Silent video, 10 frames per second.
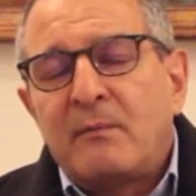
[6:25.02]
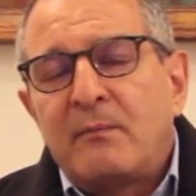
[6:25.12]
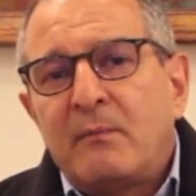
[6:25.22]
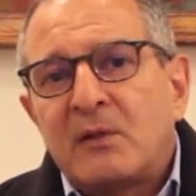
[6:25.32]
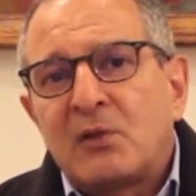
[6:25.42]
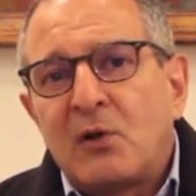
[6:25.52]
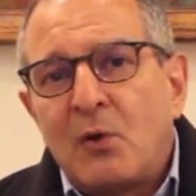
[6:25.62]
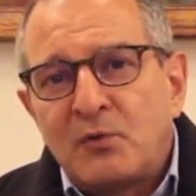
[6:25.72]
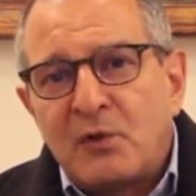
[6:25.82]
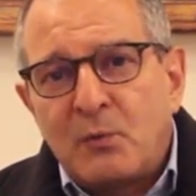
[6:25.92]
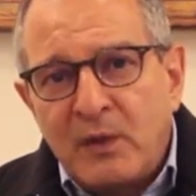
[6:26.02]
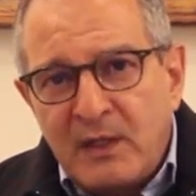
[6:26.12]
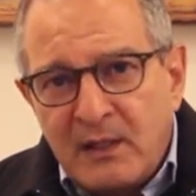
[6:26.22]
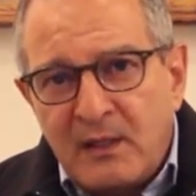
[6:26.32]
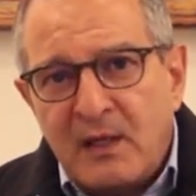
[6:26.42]
much closer with
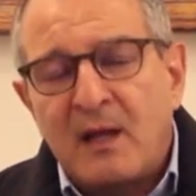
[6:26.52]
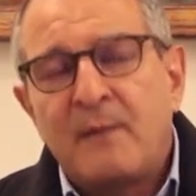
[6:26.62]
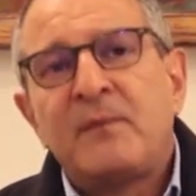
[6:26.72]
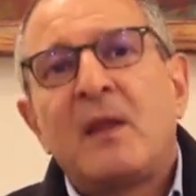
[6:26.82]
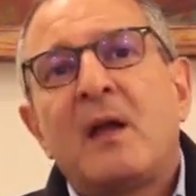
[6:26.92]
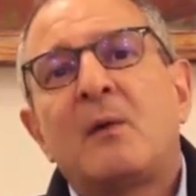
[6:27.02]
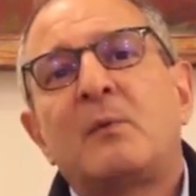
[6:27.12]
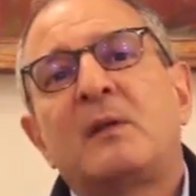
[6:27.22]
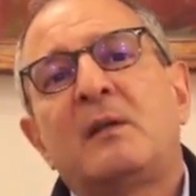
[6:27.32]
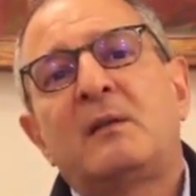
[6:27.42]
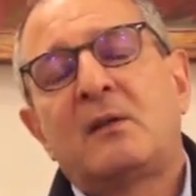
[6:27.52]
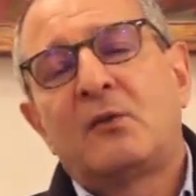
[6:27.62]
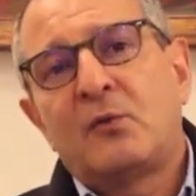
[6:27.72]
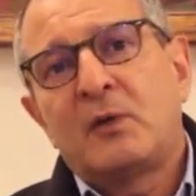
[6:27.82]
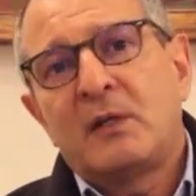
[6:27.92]
India and with the Indian
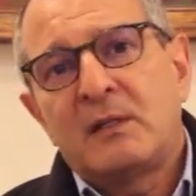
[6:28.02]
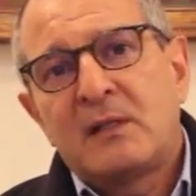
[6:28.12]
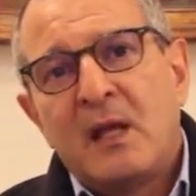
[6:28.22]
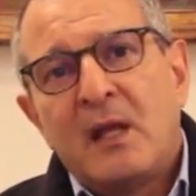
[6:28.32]
authorities